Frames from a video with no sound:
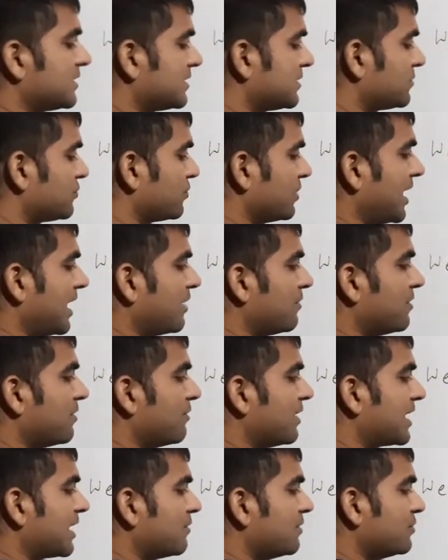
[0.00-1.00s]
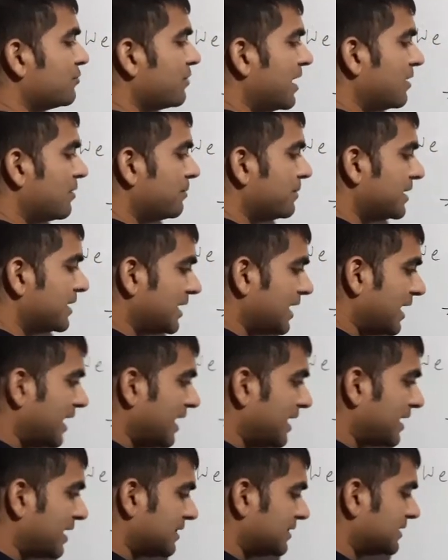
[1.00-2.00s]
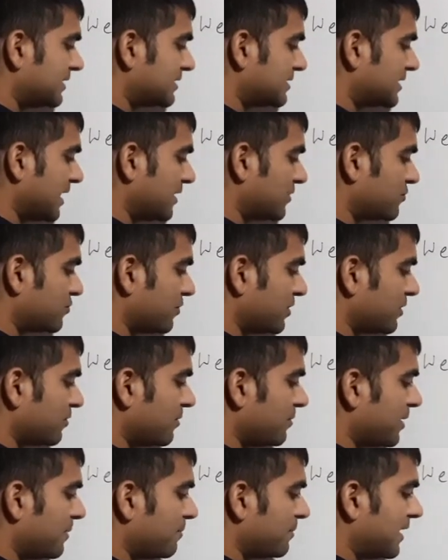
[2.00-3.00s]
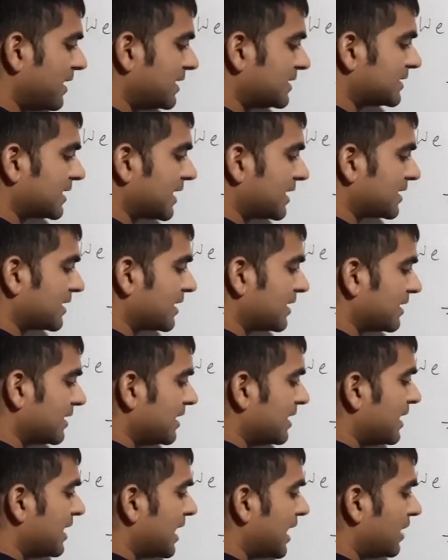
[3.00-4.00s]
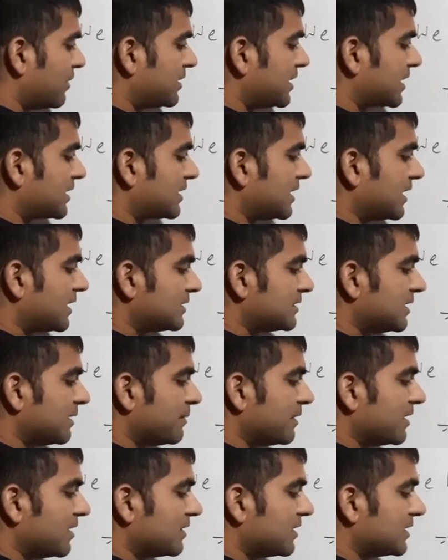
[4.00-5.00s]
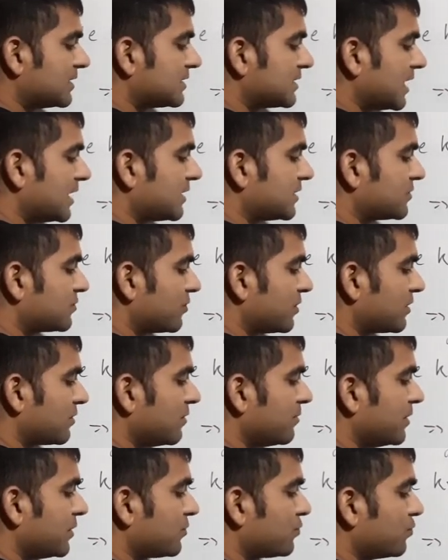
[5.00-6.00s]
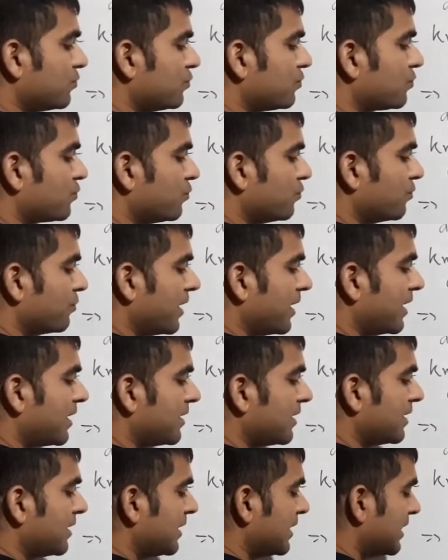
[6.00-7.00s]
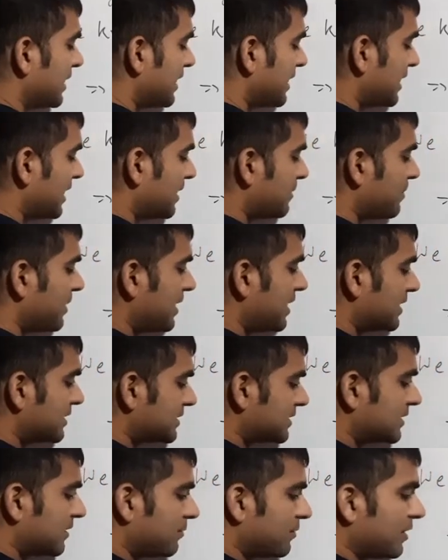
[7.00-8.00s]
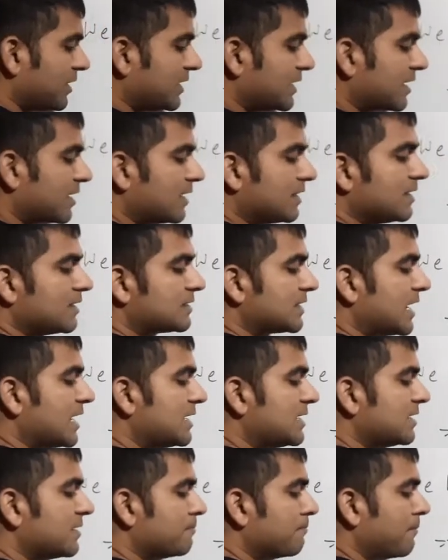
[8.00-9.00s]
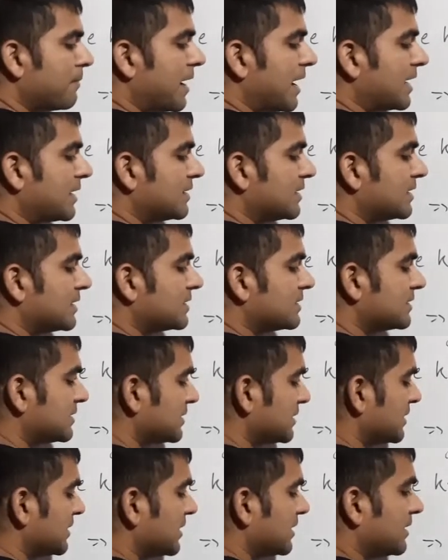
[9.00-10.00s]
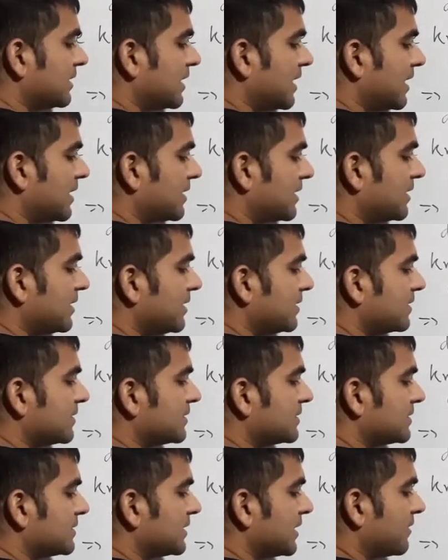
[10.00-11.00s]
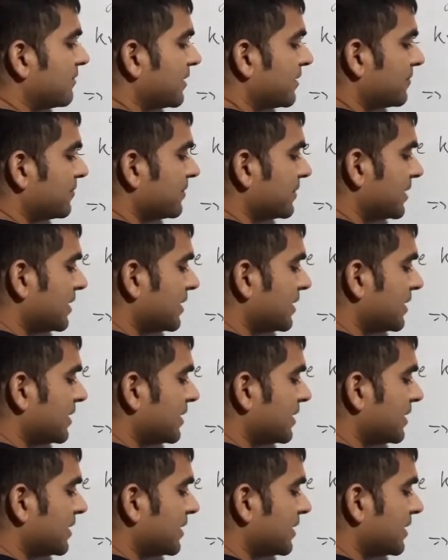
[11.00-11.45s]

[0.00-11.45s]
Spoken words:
So what I will do, I will bring 8n this side. So it will be plus 8n. I will take 37 other side. So it will be 2, 2, 1. Here plus, if we take other side, minus 37.